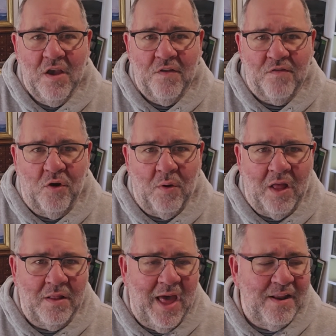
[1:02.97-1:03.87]
So
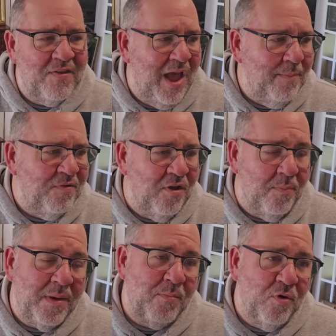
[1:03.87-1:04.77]
a lot of times
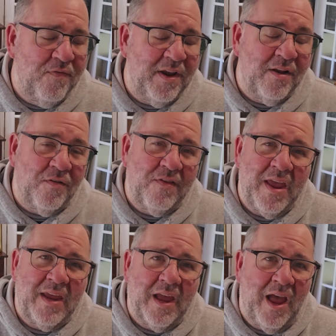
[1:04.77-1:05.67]
they'll be moving, they'll
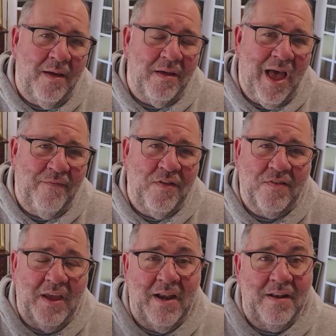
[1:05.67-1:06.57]
take,
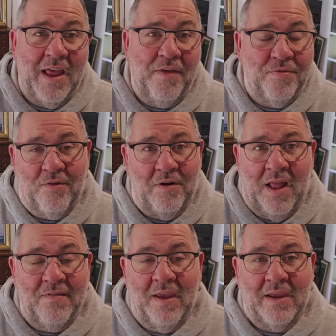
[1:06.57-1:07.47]
obviously in a death, they're
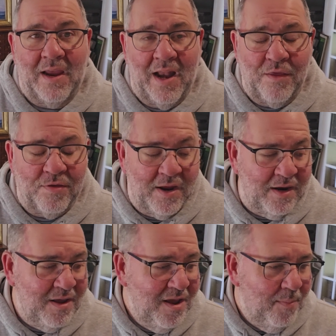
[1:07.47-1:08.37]
not taking
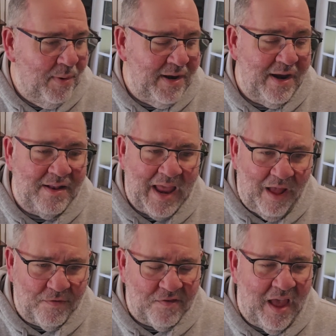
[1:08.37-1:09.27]
anything, but in a
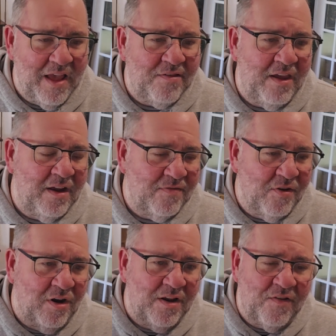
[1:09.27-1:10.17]
downsizing,
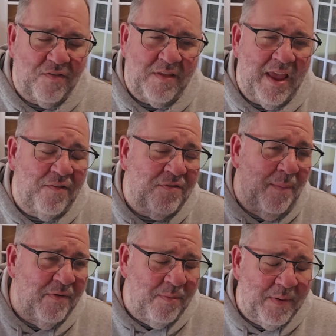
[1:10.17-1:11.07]
they're going to just take
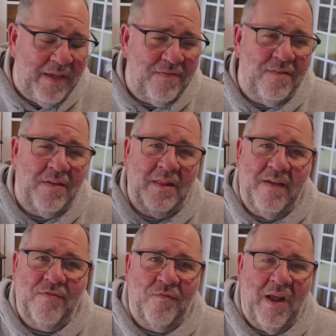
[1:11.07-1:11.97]
some of the pieces and
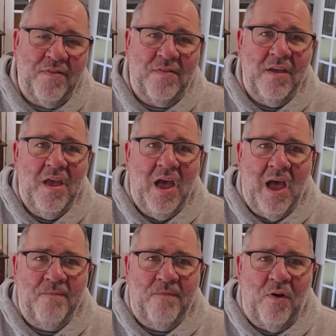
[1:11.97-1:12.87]
leave the rest
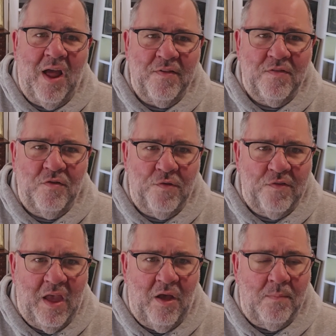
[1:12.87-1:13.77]
for us to
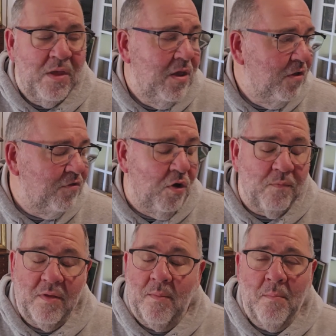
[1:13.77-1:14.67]
sell.
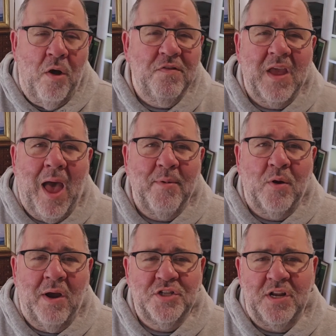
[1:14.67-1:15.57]
So most common
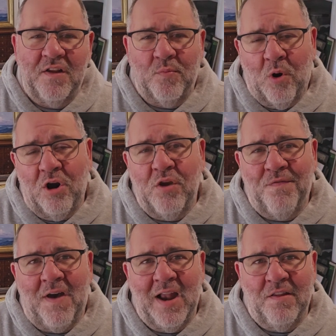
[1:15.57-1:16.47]
question is, where do you
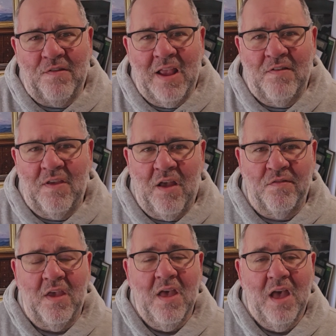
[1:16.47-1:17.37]
find estate
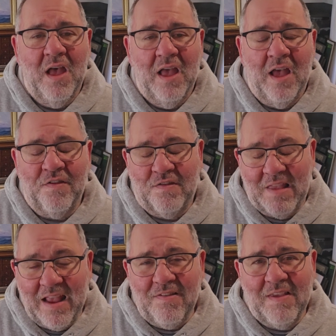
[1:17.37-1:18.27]
sales?
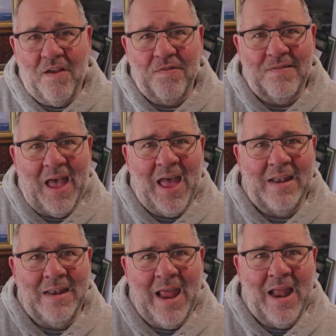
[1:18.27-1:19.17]

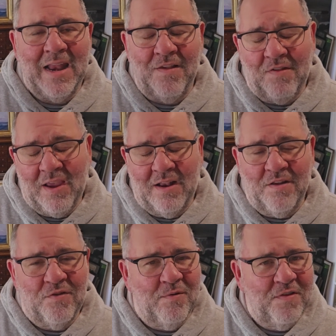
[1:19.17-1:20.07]
Estatesales.net is the
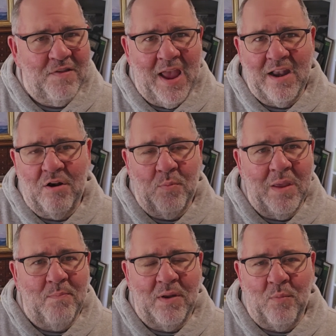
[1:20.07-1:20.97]
industry standard.
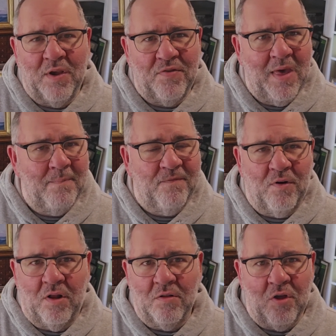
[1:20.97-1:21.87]
We've been with them
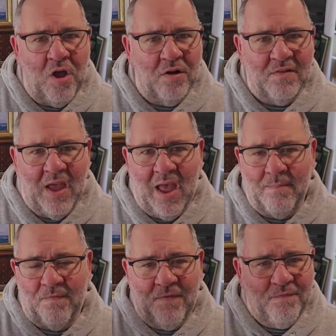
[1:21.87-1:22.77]
for a long
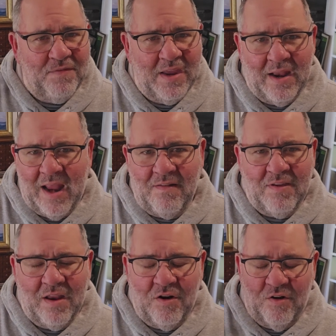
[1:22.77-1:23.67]
time, 15,
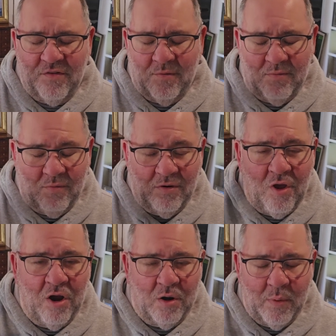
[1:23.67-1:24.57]
18 years or
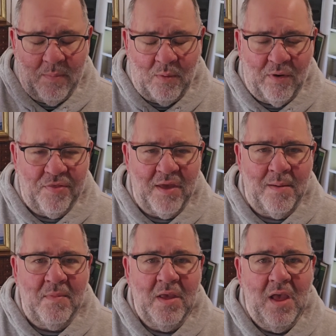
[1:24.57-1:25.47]
longer we've been with
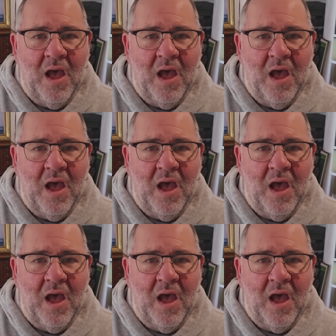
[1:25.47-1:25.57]
them.